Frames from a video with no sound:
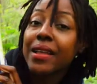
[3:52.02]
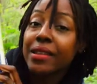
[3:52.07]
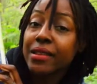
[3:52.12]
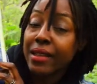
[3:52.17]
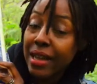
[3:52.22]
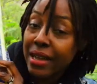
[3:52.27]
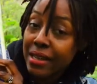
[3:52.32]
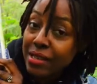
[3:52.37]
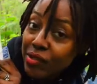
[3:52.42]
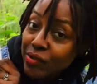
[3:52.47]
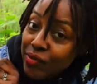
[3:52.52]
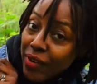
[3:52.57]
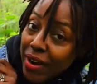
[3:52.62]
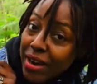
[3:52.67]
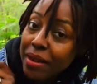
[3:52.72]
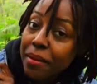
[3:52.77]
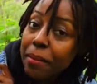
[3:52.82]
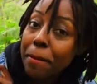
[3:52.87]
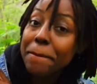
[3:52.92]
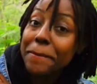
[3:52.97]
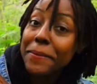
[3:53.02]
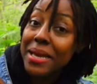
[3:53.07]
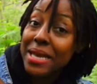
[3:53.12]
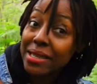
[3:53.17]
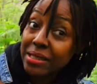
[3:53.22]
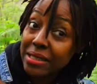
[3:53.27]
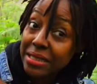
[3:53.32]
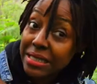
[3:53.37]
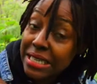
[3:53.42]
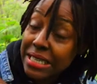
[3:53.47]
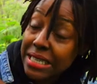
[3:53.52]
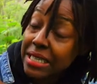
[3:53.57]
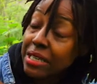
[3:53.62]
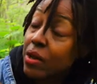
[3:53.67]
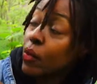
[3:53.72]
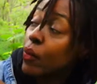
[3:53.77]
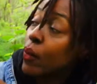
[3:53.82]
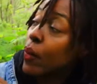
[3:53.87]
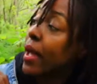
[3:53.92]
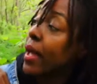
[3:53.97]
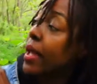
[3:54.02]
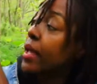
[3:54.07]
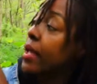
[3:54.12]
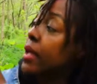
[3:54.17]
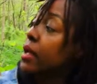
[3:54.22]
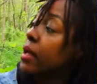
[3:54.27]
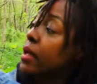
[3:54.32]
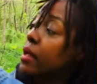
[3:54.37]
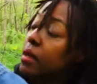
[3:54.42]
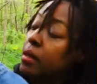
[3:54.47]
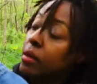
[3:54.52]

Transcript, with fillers: That's right, melting away.